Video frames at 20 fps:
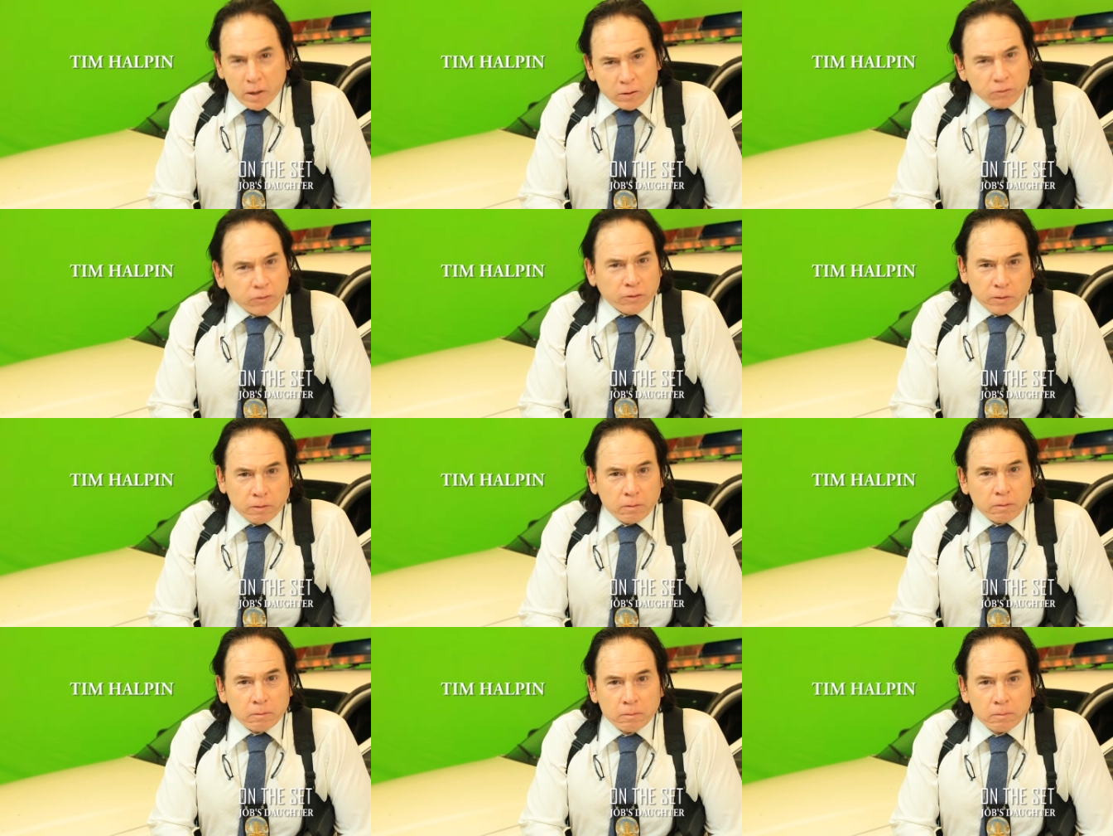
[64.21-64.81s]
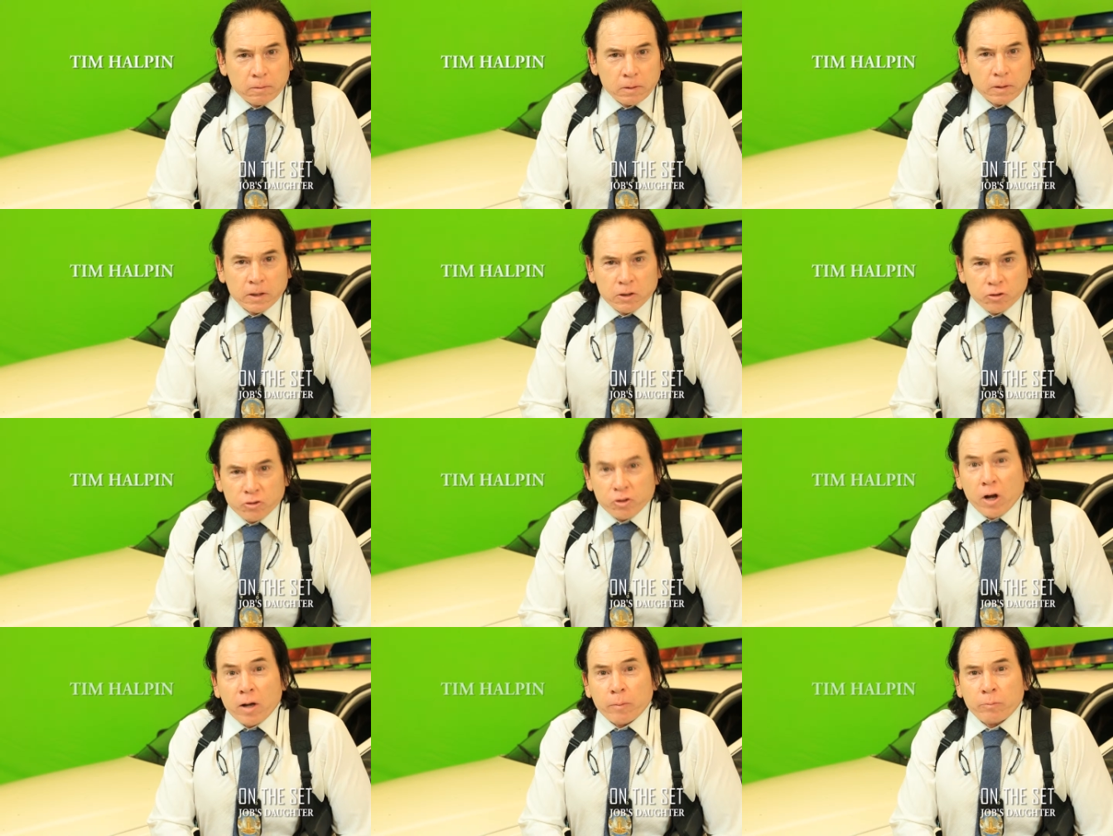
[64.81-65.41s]
Wesson
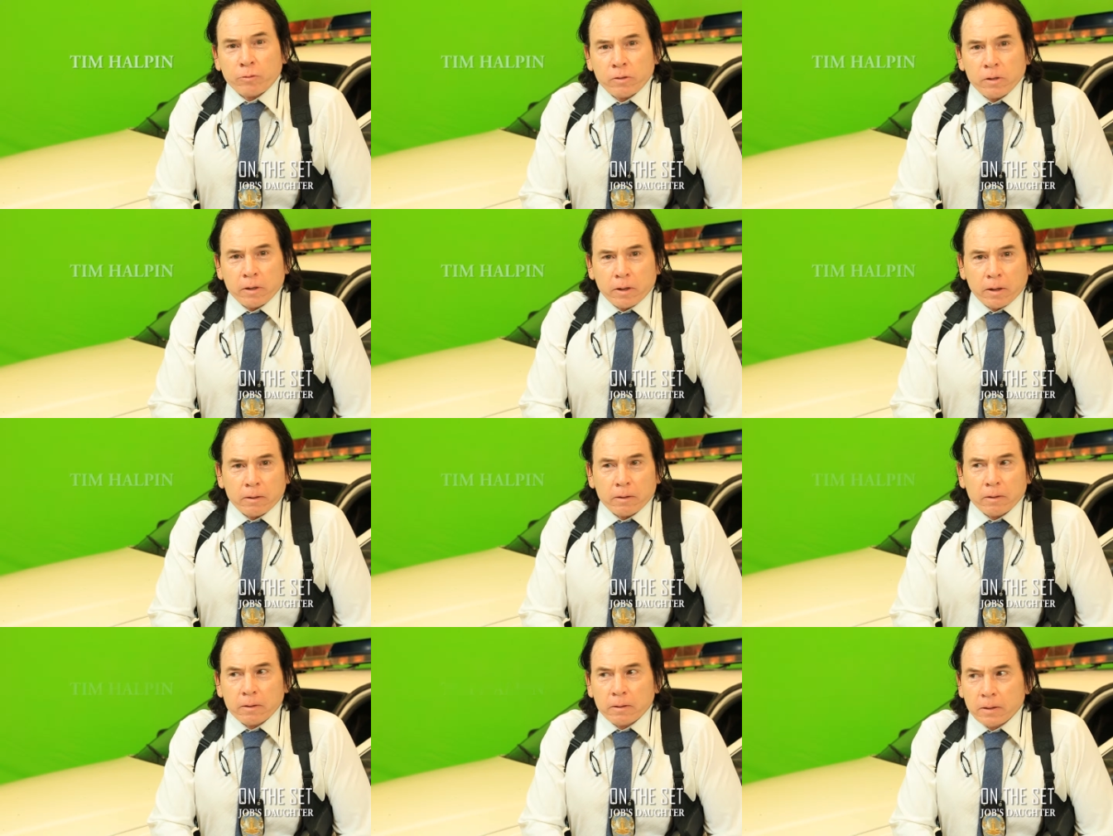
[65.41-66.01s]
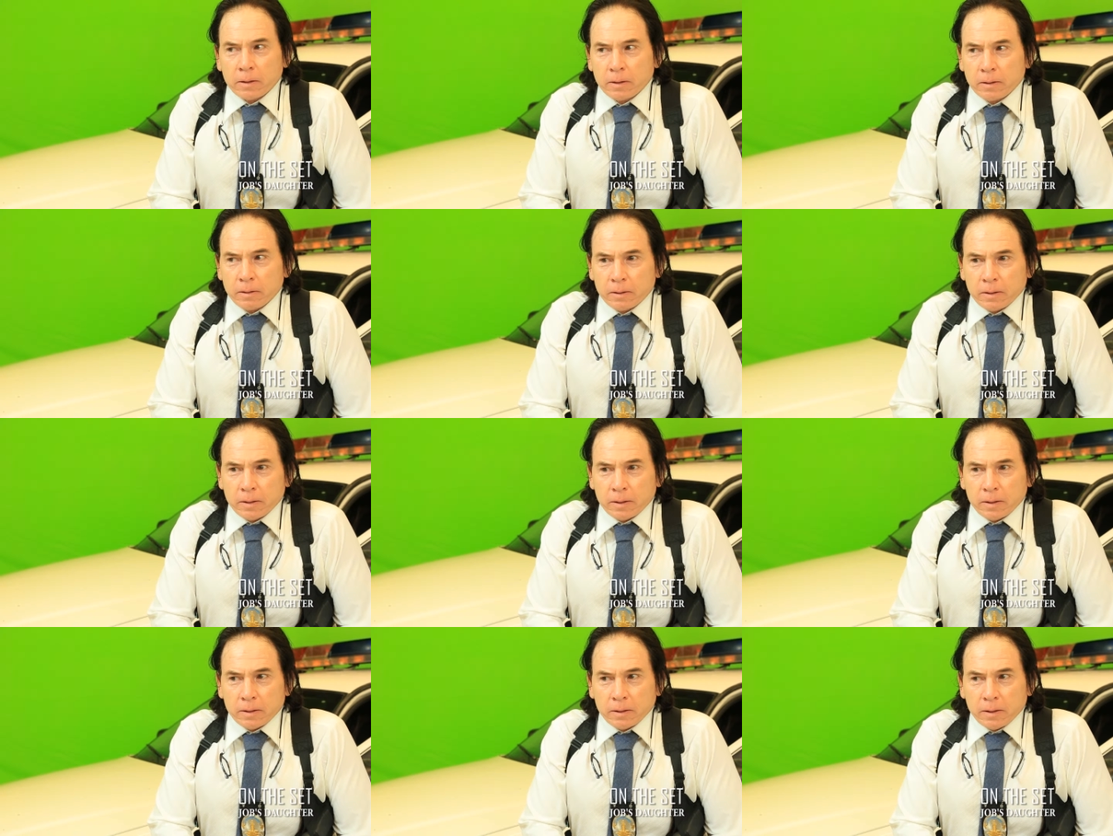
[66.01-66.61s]
in Job's Daughter,
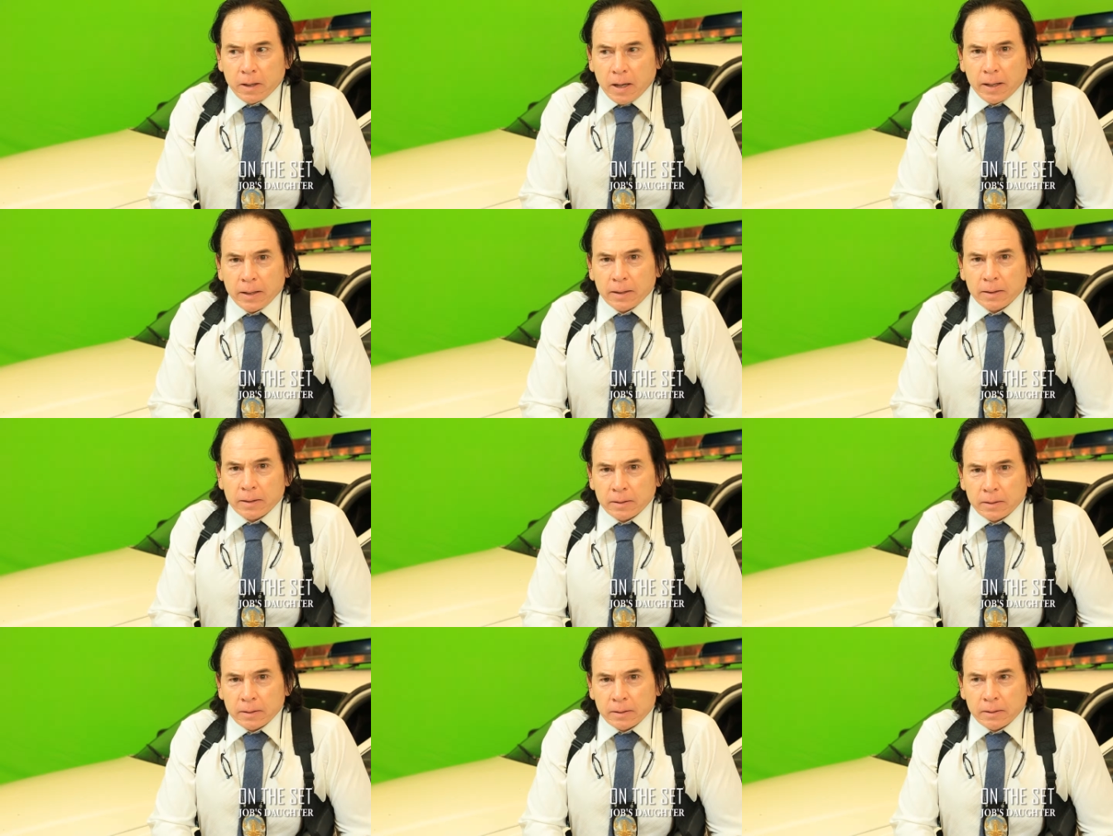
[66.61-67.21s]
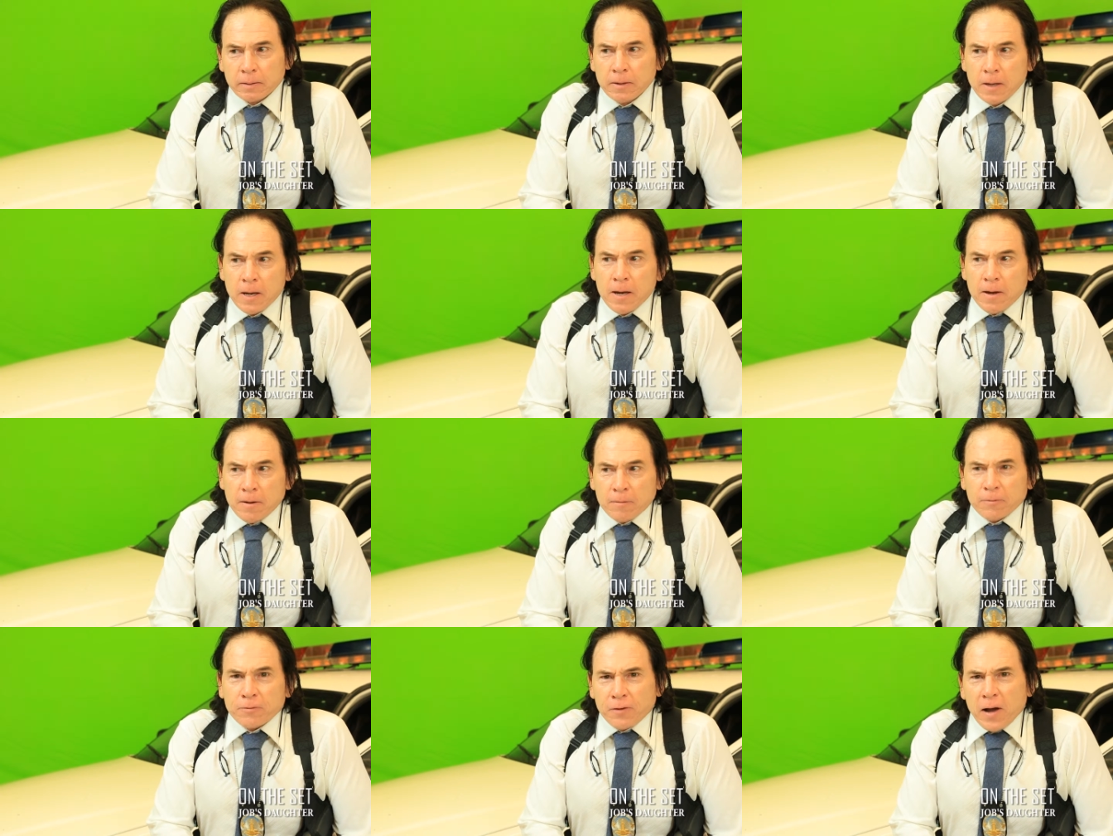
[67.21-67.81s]
and uh, I uh,
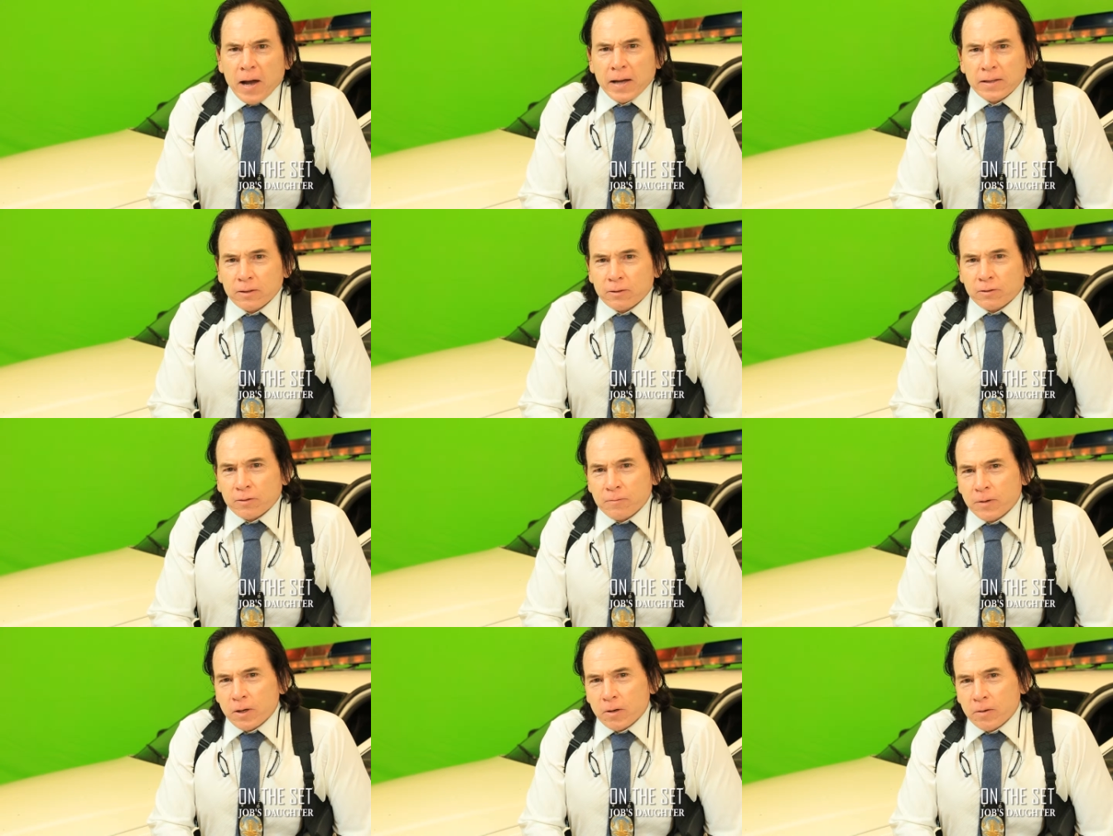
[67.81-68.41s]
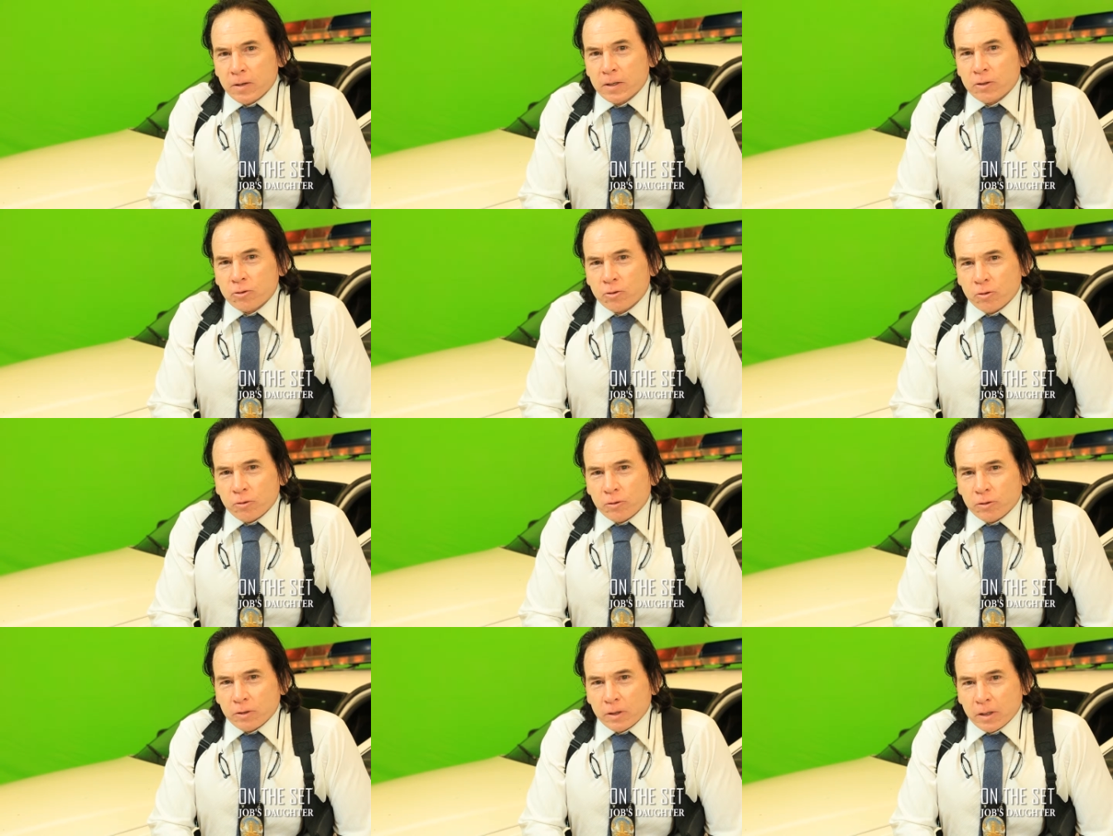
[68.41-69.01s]
find this a very
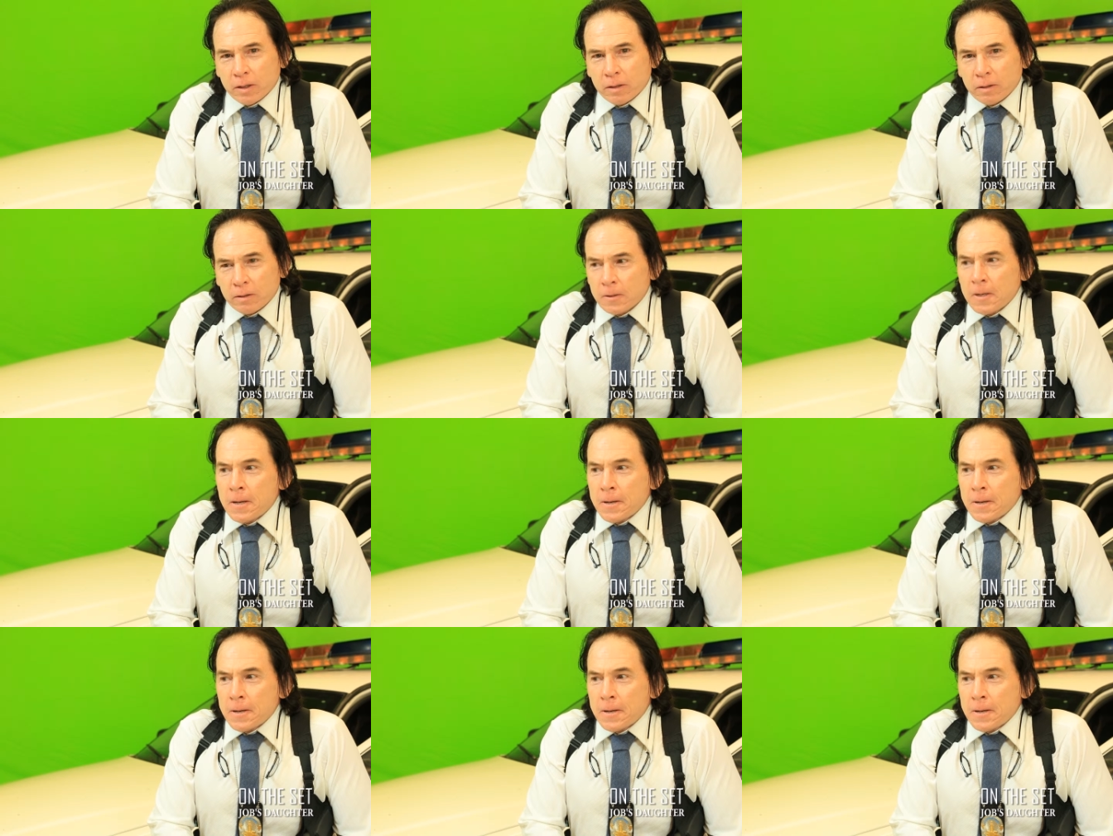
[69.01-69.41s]
interesting